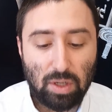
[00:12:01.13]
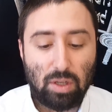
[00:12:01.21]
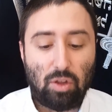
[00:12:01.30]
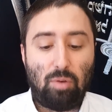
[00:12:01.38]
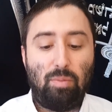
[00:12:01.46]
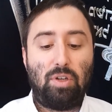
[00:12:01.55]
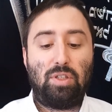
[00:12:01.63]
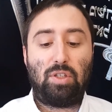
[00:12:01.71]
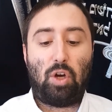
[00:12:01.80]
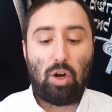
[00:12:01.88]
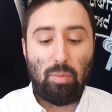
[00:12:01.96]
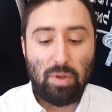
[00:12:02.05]
The Ramas's
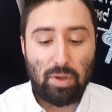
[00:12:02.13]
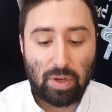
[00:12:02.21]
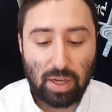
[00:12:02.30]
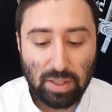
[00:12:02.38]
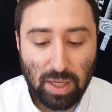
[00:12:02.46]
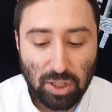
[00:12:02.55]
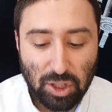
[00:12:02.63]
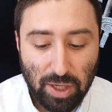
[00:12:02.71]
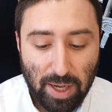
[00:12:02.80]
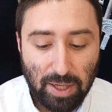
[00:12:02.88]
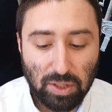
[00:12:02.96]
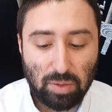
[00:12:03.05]
army in Agas
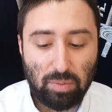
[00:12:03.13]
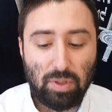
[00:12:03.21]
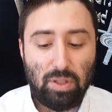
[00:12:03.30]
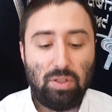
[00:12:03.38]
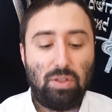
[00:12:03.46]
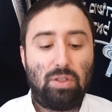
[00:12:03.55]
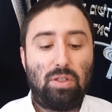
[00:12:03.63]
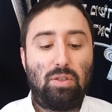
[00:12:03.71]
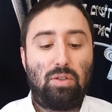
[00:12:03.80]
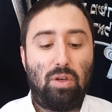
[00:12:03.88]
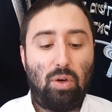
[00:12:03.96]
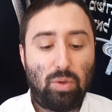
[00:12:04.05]
Ashkenazim is
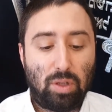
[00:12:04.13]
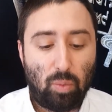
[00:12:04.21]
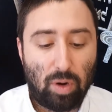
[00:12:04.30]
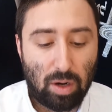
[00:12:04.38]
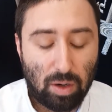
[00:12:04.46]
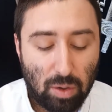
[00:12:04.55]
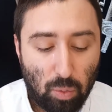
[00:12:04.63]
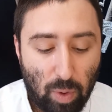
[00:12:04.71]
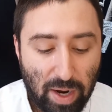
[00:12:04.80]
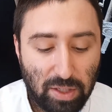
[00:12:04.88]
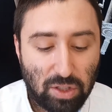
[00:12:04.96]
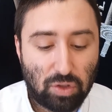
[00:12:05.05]
to only wear
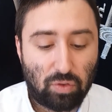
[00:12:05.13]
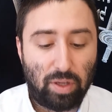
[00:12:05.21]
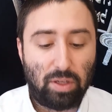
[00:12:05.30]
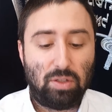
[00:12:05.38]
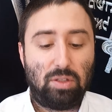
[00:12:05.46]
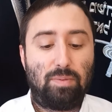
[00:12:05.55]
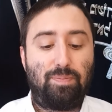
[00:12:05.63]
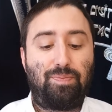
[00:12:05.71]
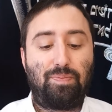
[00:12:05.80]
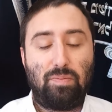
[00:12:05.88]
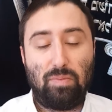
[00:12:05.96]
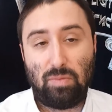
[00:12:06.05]
white strings.
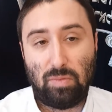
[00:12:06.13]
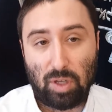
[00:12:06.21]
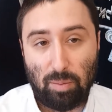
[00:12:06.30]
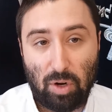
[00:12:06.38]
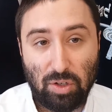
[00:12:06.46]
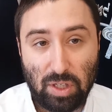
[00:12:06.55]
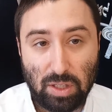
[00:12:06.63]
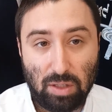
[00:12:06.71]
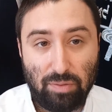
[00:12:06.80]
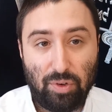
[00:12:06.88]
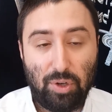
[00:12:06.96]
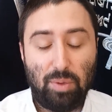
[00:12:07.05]
The Gemara says
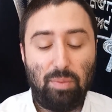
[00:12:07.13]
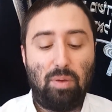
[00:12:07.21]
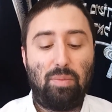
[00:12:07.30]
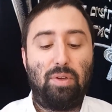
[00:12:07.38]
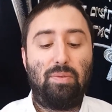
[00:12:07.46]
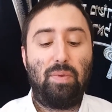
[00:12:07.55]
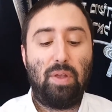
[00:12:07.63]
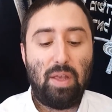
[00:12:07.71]
Lavonim, I mean.